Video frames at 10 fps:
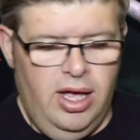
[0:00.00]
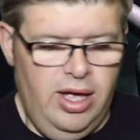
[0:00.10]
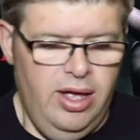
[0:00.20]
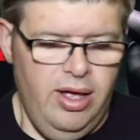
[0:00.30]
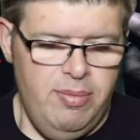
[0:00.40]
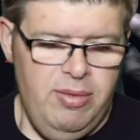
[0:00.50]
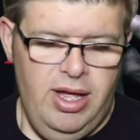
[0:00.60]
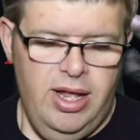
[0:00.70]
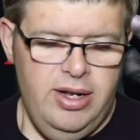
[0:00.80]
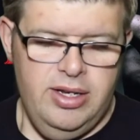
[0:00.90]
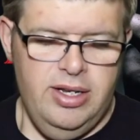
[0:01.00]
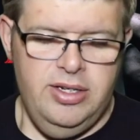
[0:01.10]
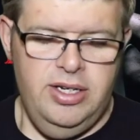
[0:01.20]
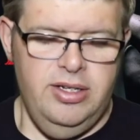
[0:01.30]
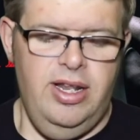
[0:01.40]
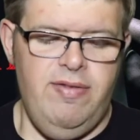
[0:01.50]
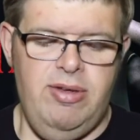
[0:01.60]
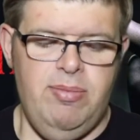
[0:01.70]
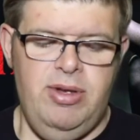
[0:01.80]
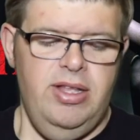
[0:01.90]
and she's
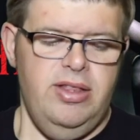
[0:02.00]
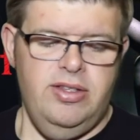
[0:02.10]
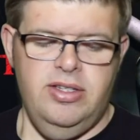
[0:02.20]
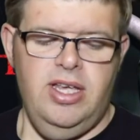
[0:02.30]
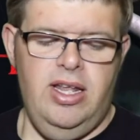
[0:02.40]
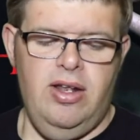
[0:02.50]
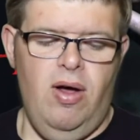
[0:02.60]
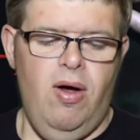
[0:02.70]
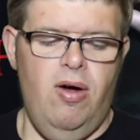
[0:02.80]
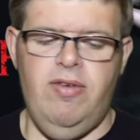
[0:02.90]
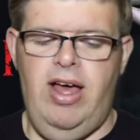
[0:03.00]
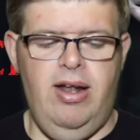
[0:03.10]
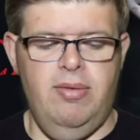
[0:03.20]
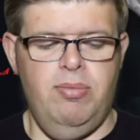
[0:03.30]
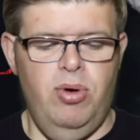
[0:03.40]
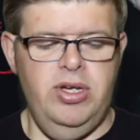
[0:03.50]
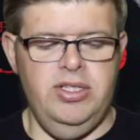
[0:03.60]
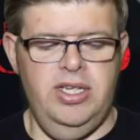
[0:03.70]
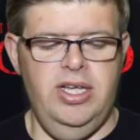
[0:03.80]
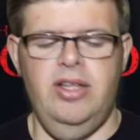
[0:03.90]
living beneath the skin of and
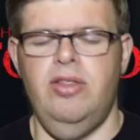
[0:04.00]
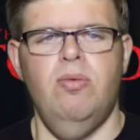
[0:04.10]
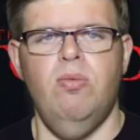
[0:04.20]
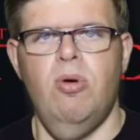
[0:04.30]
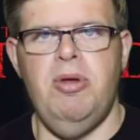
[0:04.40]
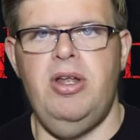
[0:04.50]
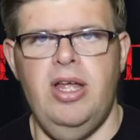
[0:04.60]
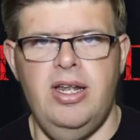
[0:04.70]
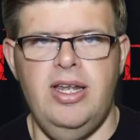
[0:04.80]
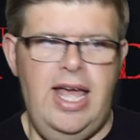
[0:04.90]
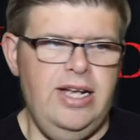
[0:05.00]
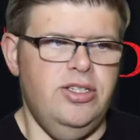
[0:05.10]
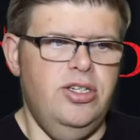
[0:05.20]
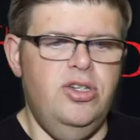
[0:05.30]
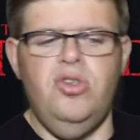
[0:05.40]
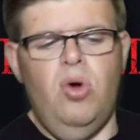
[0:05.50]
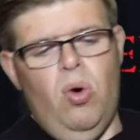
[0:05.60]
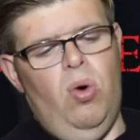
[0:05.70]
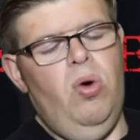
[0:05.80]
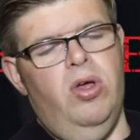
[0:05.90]
poisoning the woman next
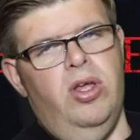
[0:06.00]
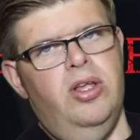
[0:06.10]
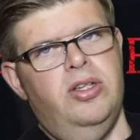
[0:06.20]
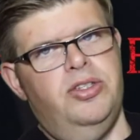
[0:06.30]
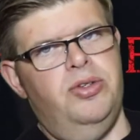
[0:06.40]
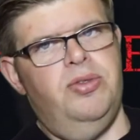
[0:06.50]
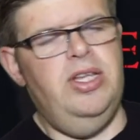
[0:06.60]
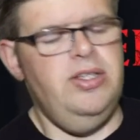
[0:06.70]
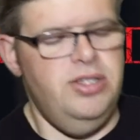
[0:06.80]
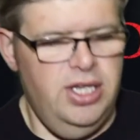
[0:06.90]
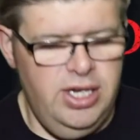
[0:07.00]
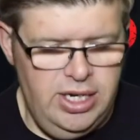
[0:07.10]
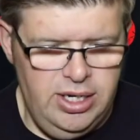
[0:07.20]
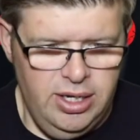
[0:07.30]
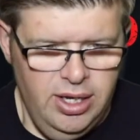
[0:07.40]
door to this teen.